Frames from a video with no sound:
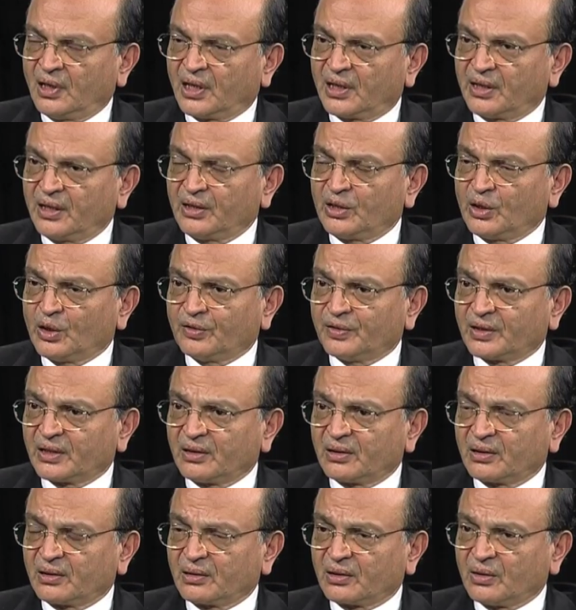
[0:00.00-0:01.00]
I think the
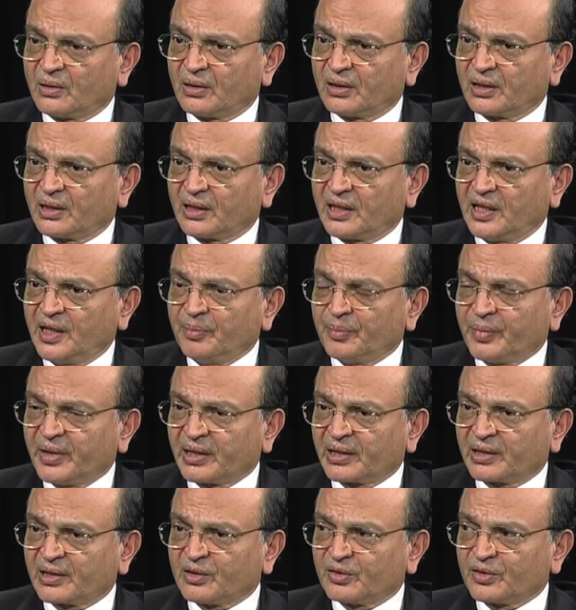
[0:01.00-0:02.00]
overall
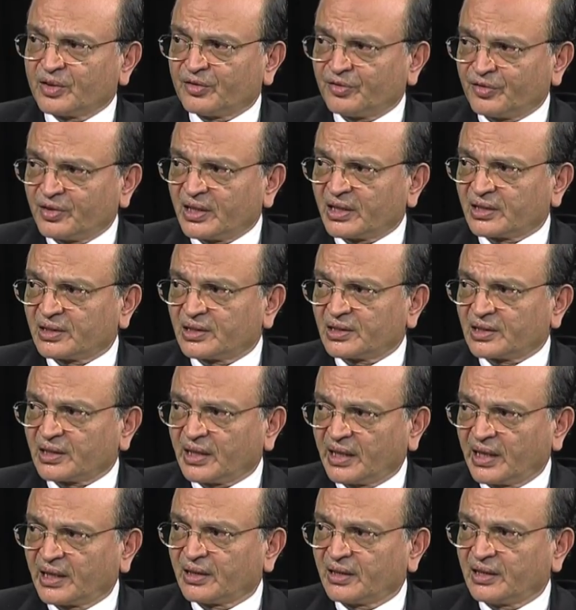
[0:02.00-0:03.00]
impact of the floods
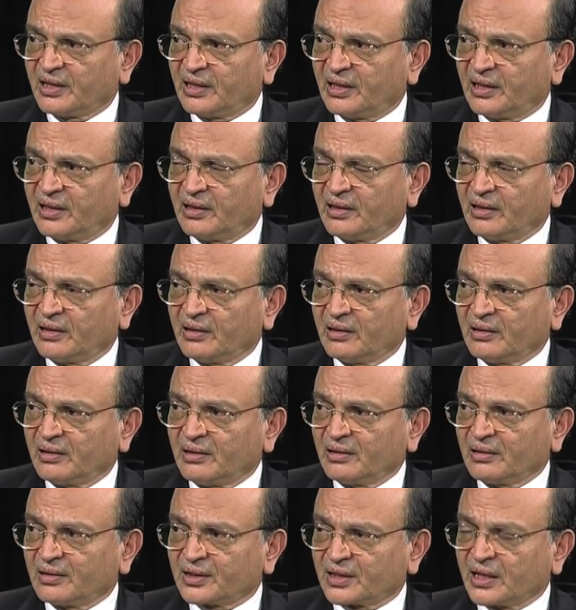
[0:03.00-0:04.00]
and the
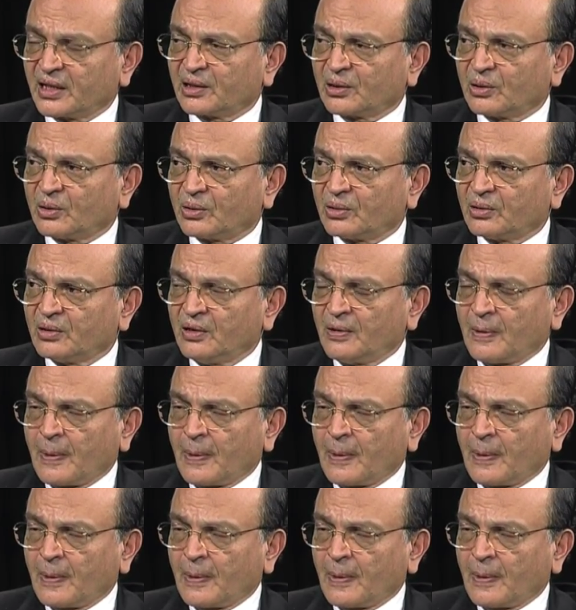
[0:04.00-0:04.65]
cyclone